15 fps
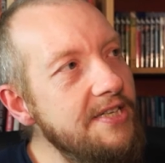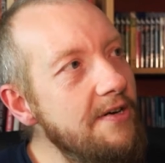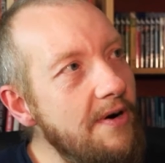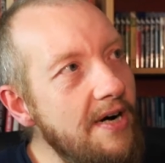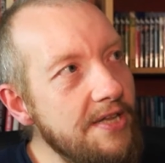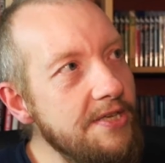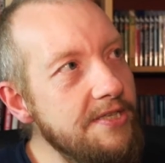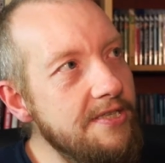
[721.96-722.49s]
know,
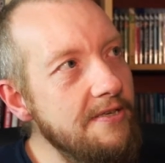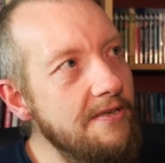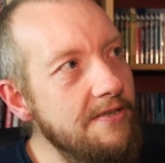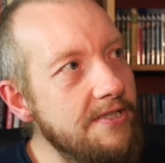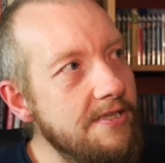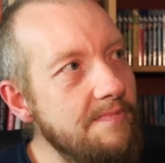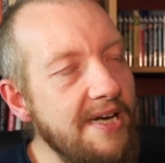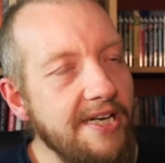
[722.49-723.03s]
either
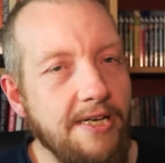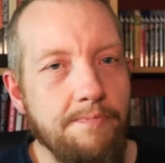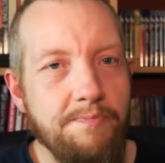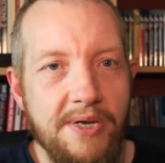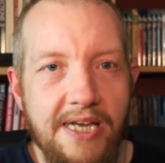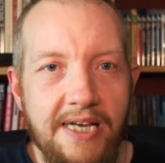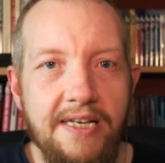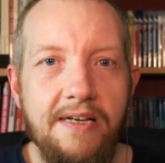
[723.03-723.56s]
to make a
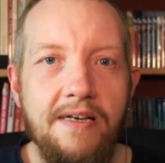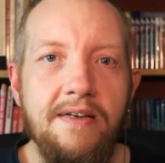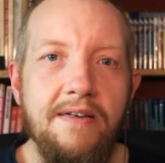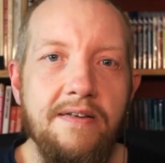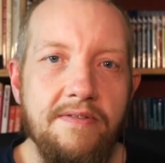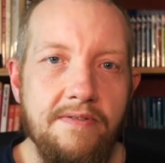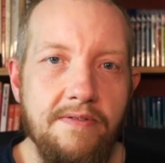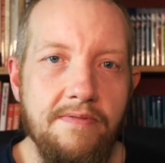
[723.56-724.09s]
big
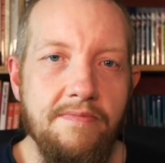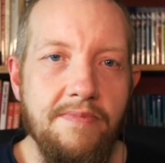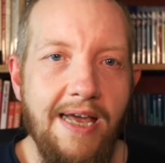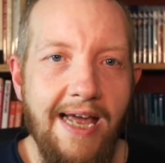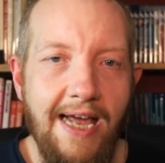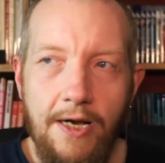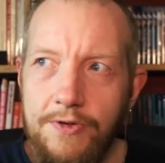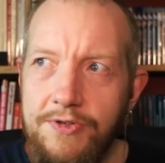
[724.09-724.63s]

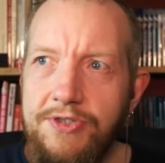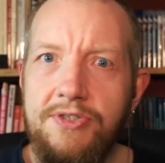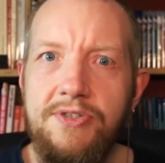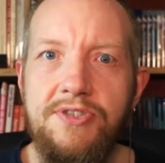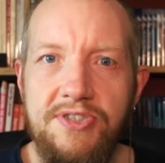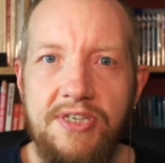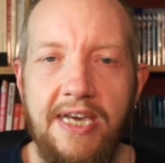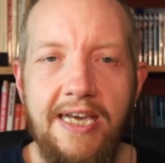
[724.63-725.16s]
house
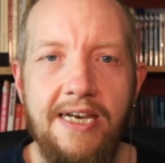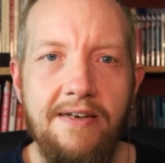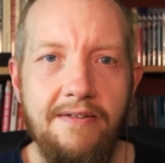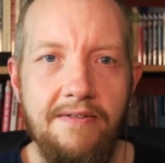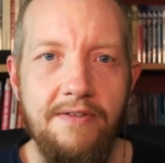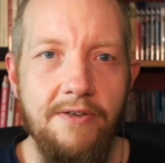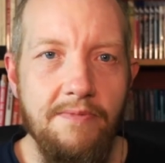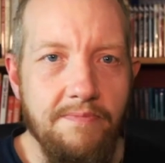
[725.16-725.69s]
set
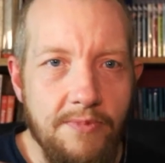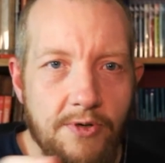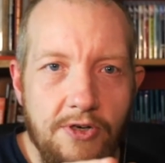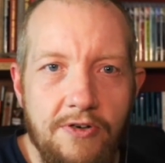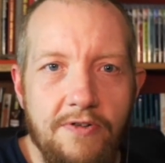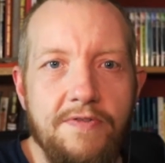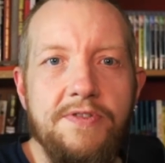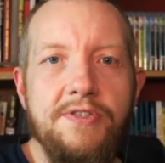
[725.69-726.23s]
that
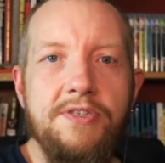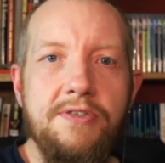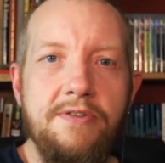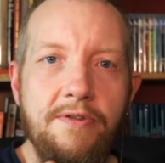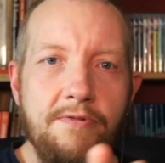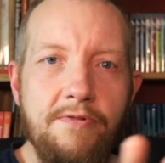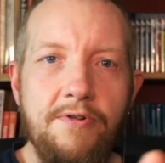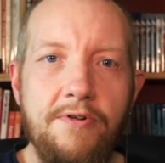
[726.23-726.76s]
moves
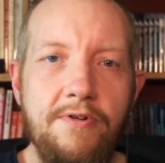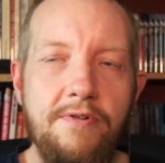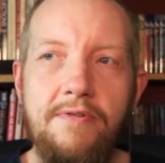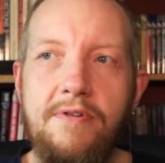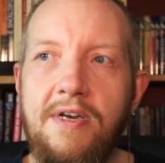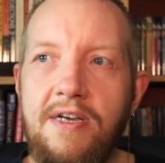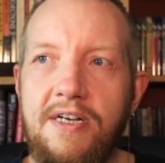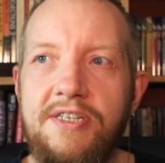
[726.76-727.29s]
through,
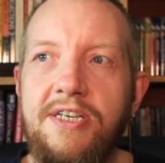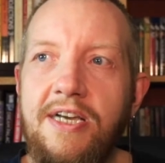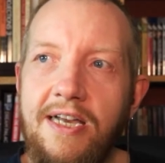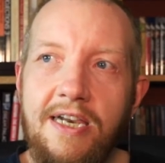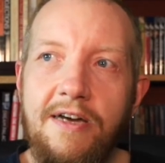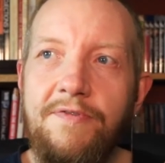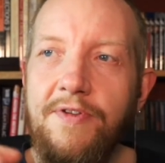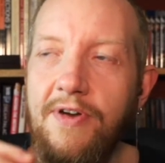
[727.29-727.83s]
because I
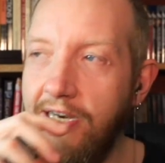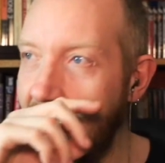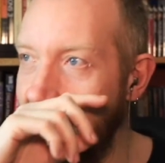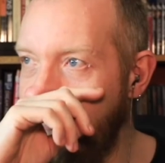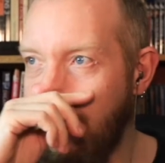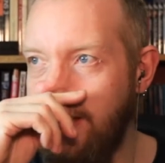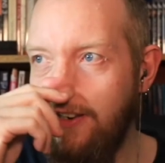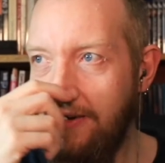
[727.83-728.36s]

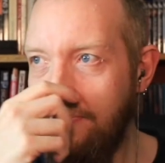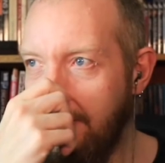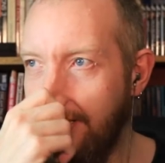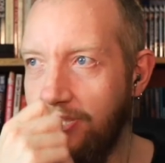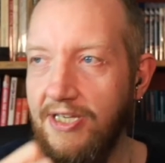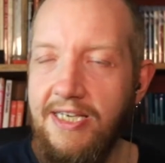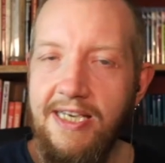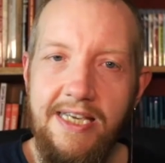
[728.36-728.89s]
love how, I mean, I
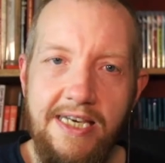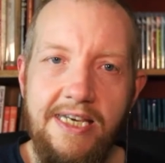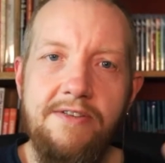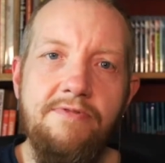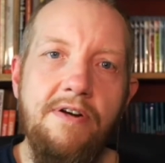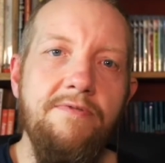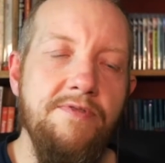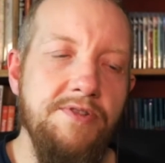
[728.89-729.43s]
think it is
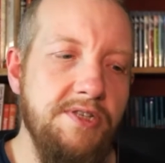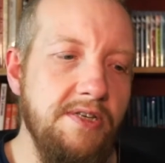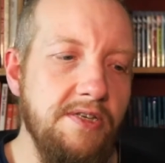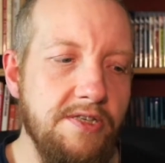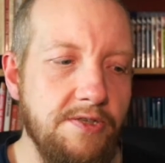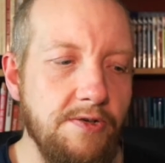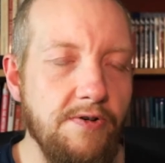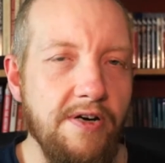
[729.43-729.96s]
referenced in the
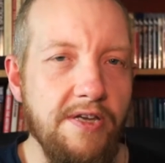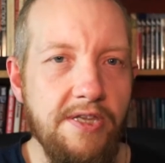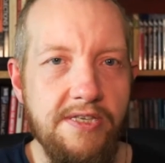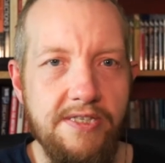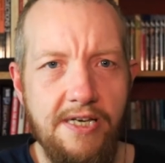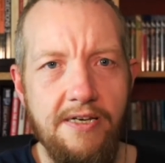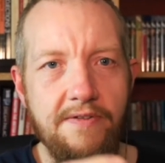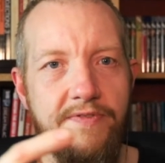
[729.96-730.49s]
story,
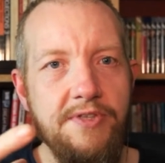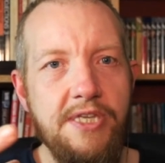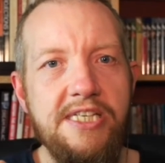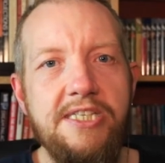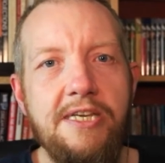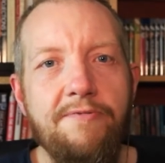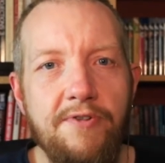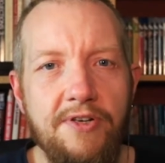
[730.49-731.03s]
these
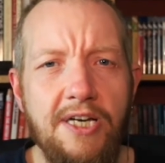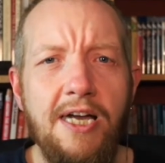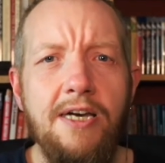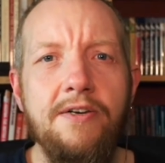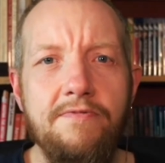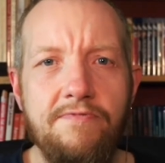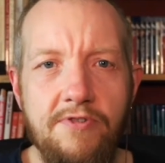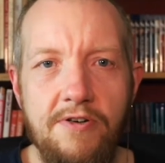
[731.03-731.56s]
different
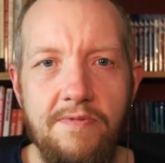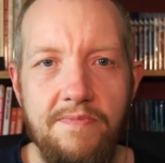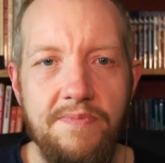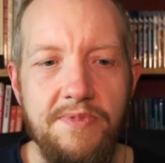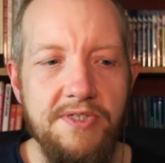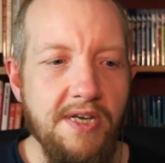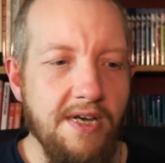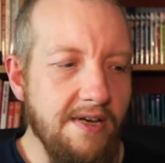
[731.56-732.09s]
coloured
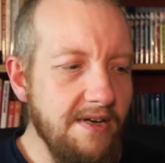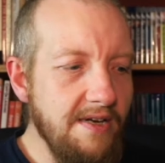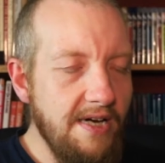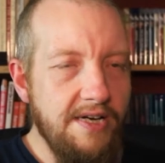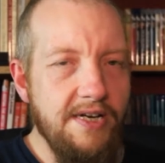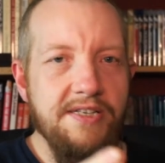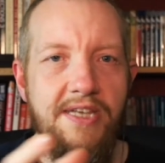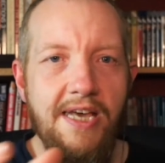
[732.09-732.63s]
rooms,
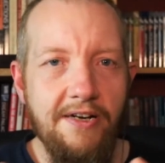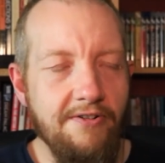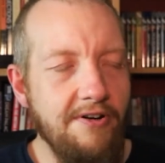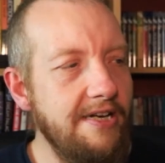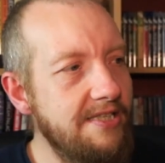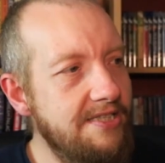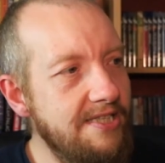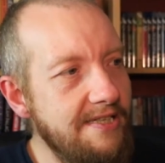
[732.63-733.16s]
and there's that
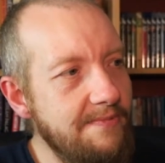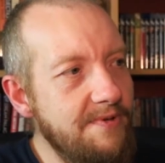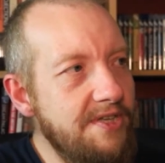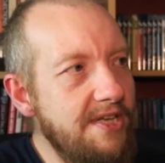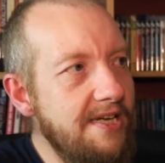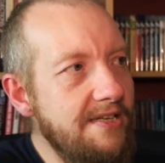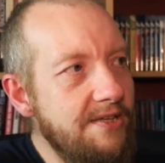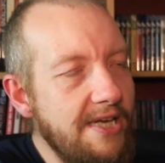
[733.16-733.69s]
great scene where
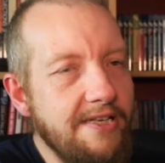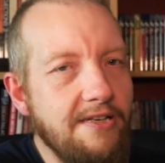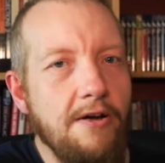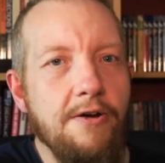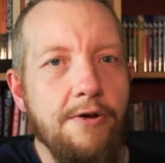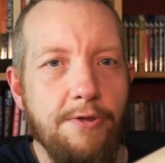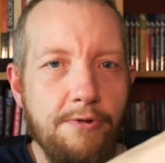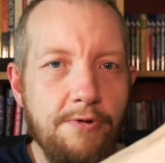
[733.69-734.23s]
they
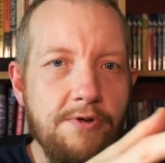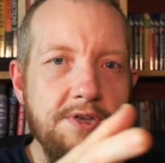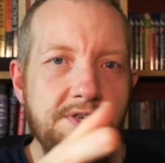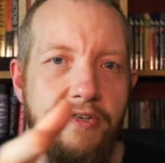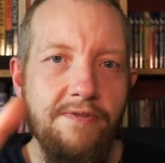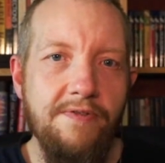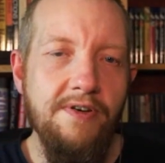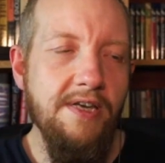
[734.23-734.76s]
go through the
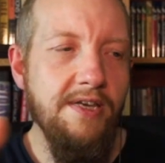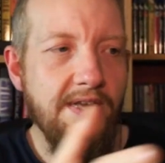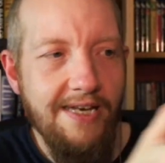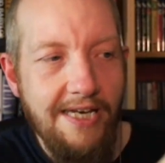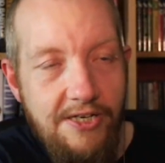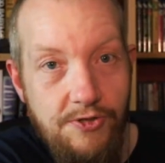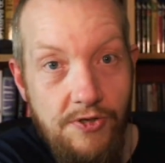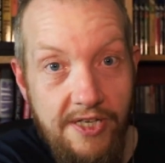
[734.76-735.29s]
different, and they
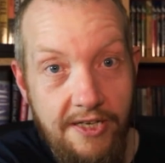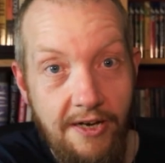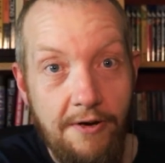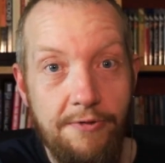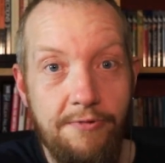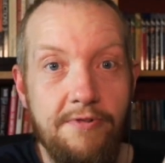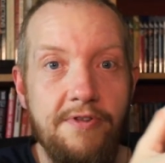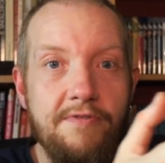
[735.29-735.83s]
literally go
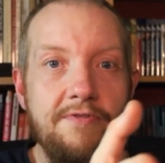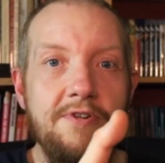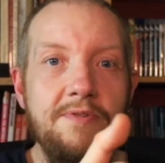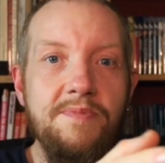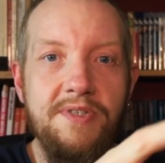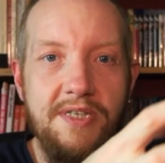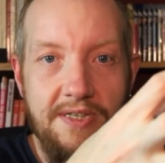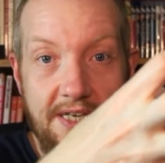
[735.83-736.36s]
through the
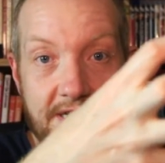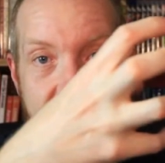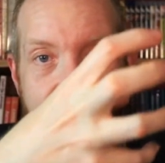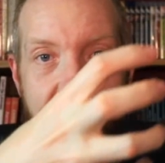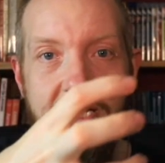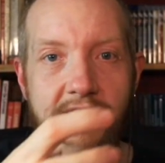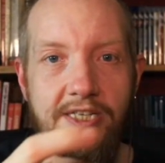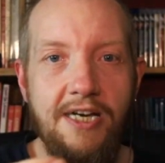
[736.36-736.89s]
rooms and they
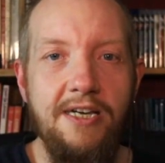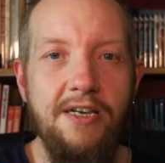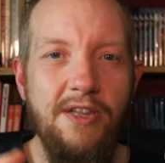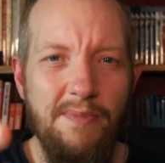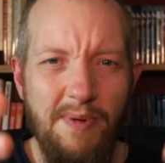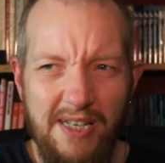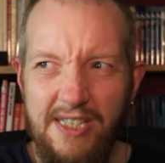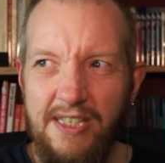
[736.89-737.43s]
change colour.
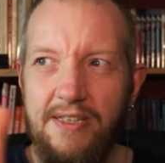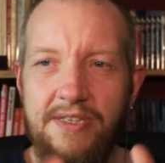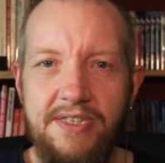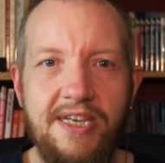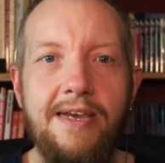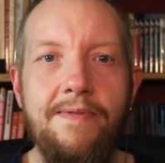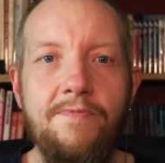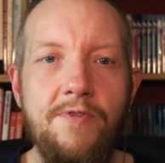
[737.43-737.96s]
They're basically the
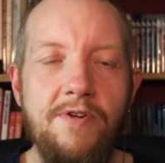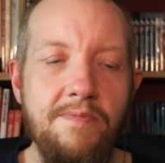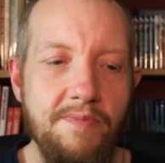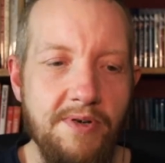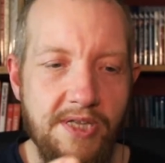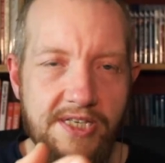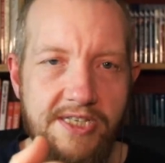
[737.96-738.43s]
same room, but they're